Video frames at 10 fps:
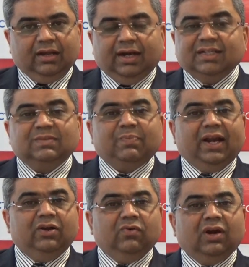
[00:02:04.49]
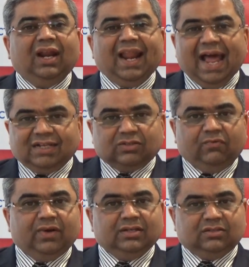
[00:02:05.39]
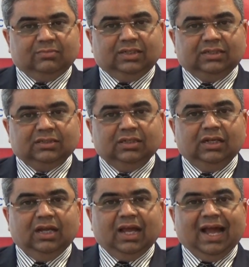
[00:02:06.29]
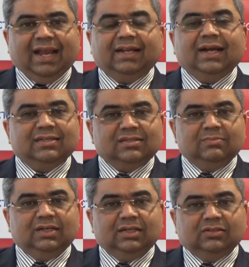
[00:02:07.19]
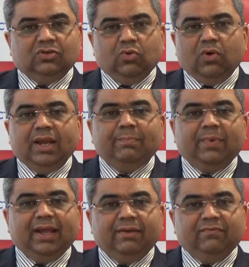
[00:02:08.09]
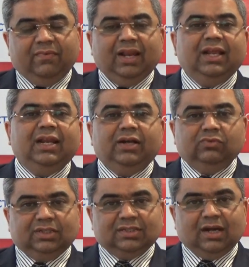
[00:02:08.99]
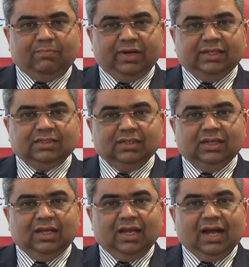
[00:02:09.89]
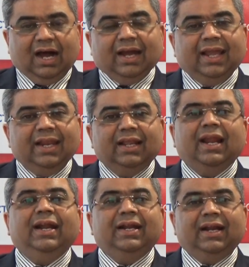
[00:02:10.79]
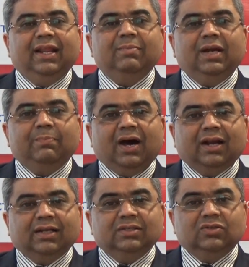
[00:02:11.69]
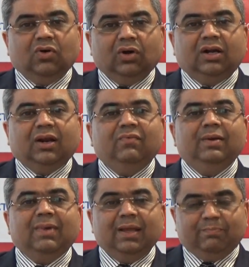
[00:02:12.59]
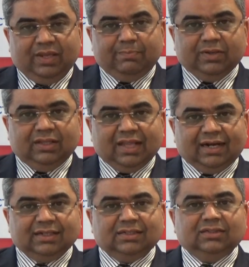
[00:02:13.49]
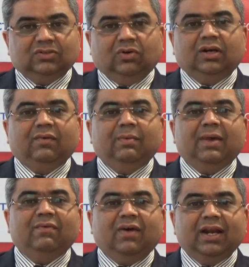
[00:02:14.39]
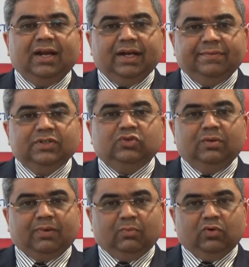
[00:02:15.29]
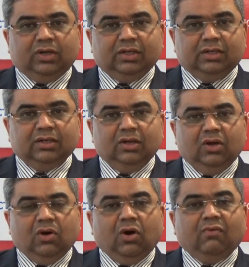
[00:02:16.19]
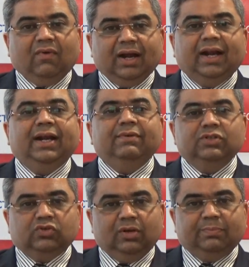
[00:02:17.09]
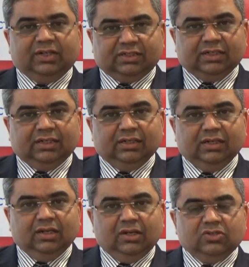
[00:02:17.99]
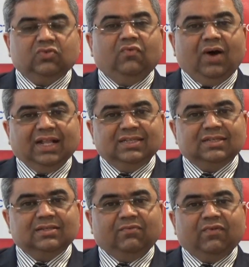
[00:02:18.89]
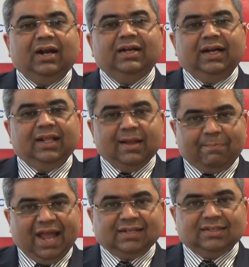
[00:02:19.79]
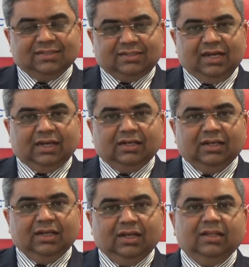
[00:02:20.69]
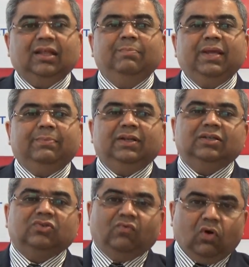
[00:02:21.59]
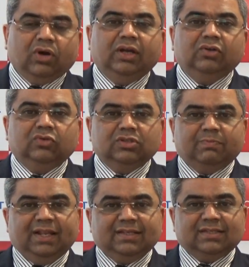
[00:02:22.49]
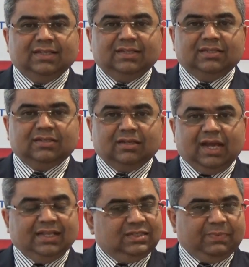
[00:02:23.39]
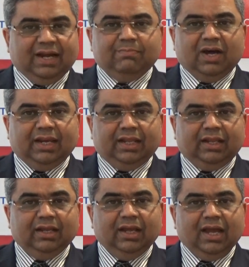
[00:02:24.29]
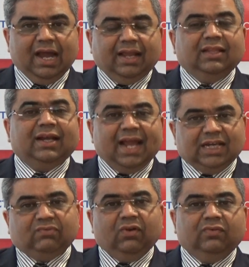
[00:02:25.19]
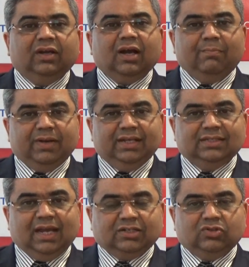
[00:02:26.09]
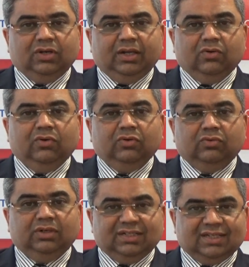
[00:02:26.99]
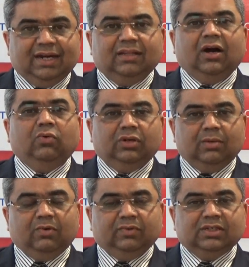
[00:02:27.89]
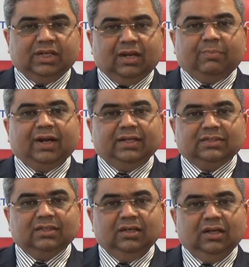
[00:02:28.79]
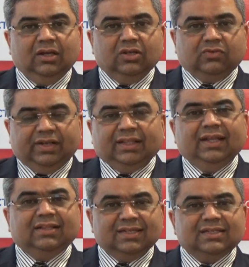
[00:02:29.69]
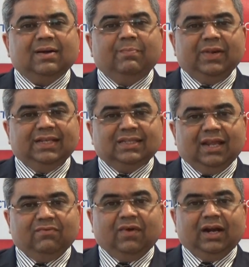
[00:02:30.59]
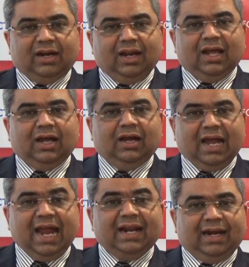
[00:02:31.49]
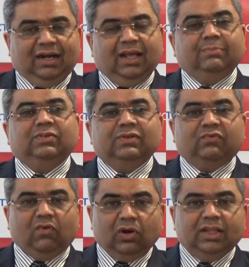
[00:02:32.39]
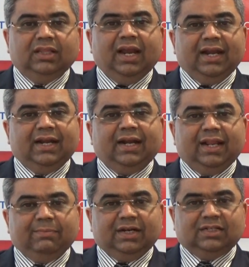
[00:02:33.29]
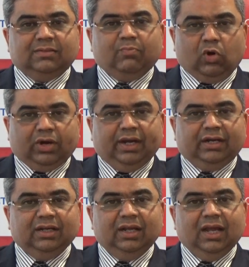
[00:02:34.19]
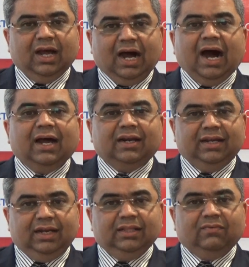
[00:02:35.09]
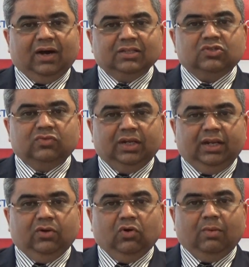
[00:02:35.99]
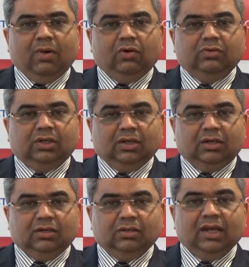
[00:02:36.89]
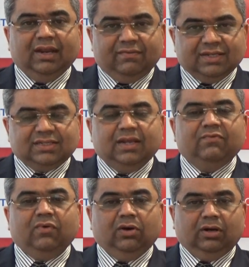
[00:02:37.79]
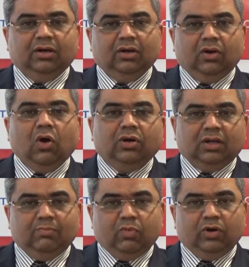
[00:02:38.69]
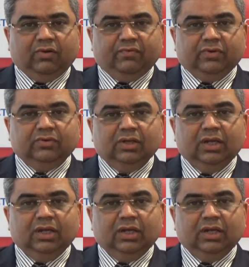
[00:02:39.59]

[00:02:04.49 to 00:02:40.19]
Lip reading: It is spread over lakhs of customers, and customers go and pay willingly to these companies. Again, an entertainment park is not driven by people. That is, it is not driven by one individual promoter or one individual person. So once the front end capex is done, then people just walk into those places and spend money, and the cash flow of the company is actually going to decide the outcome of the share price. So we think these companies like Wonderla and Edlabs, which fall in the entertainment pocket, are really the ones to really go about investing for long-term point of view.